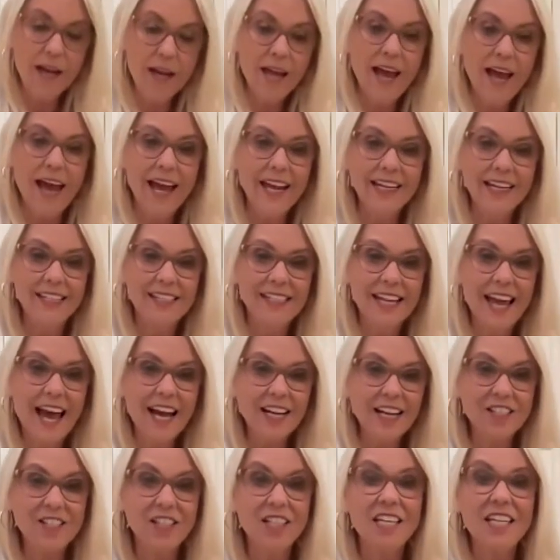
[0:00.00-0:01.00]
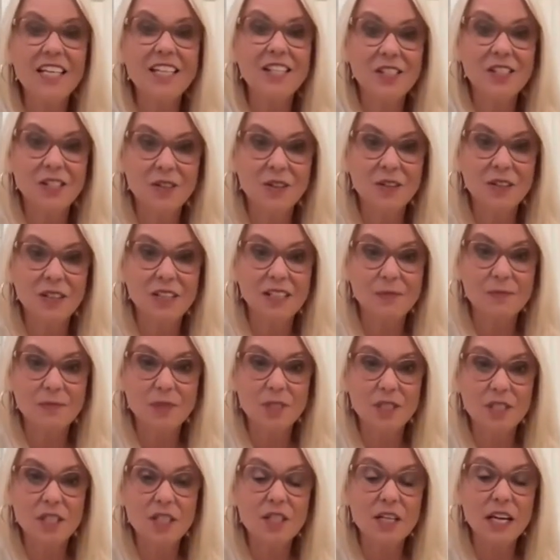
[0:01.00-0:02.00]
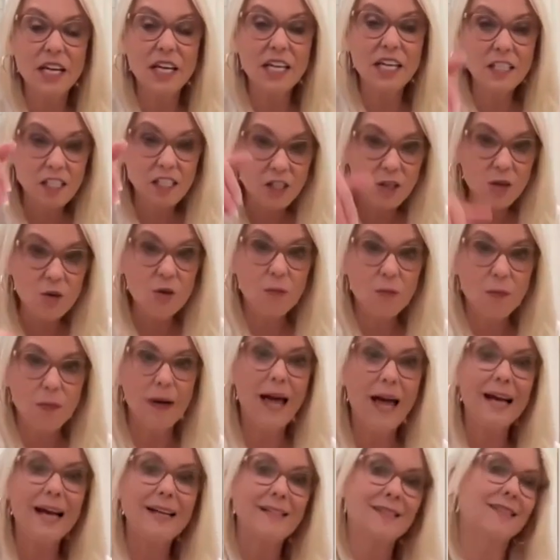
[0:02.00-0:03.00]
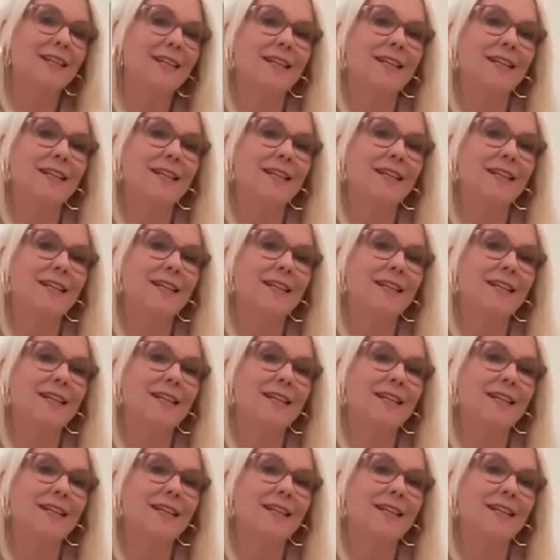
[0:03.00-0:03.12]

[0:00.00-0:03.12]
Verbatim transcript: and it's actually inserted into, into the plastic.